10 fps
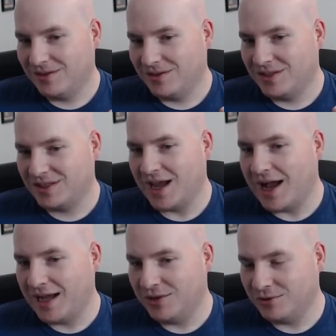this
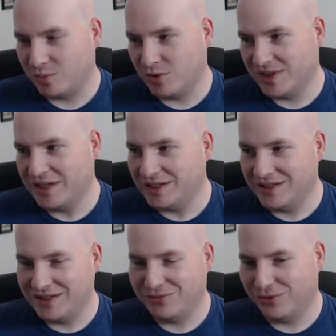guy who's
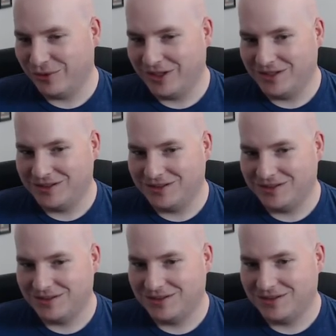presenting differently
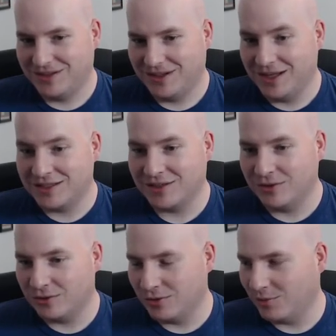into
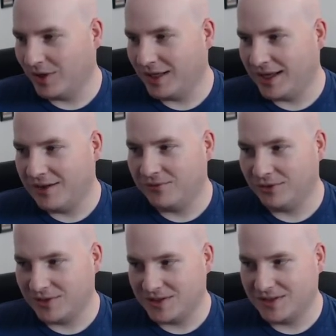their group, like,
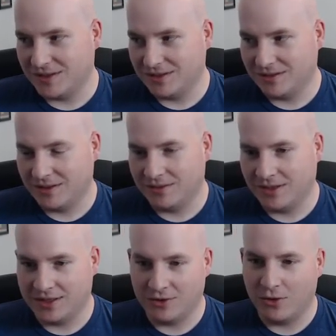effortlessly.
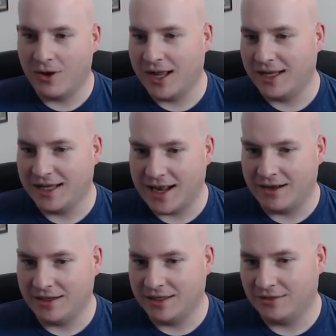Like, they're all hanging
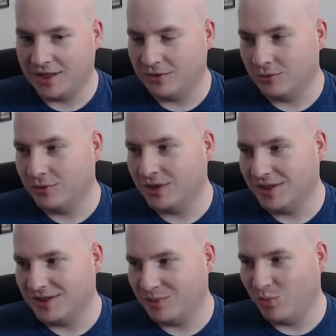out, and, like, Ruka
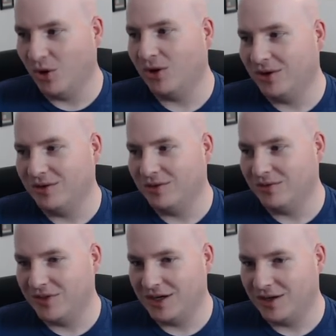is a part
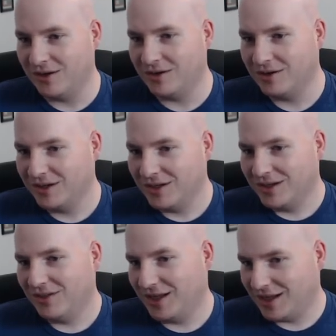of their,
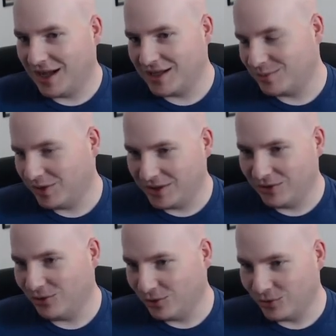like, cosplay
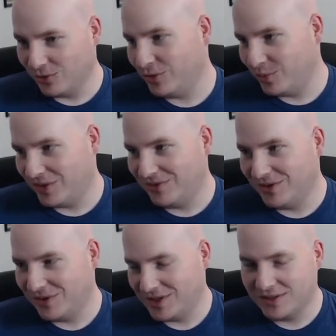girl group, even
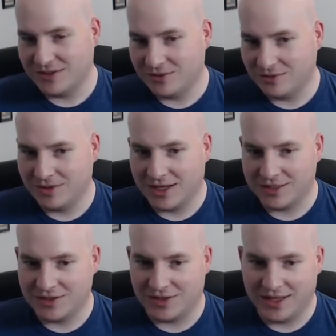though he's a dude. I
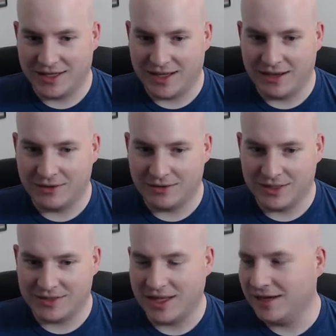just like how
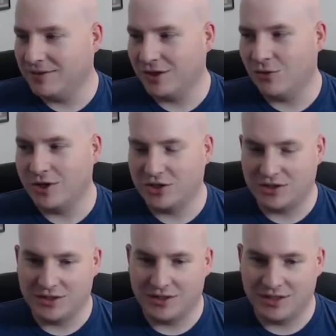it's not even a
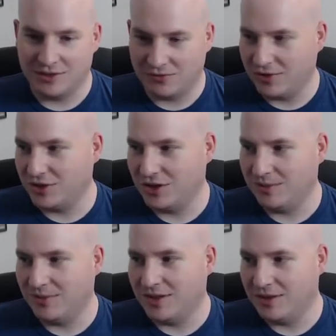question in their
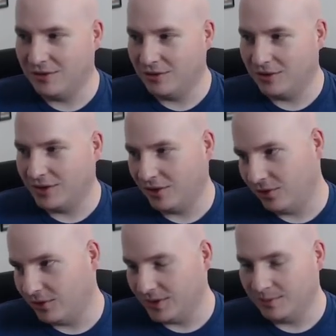friendship that they'll
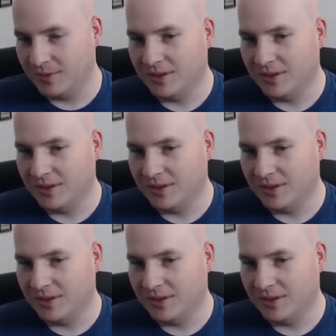include him.